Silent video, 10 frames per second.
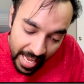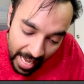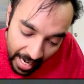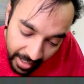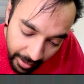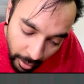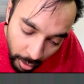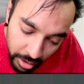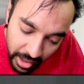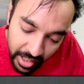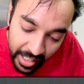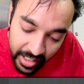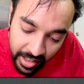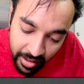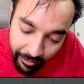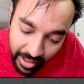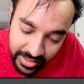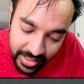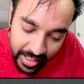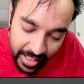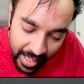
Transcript: And on the right, once again,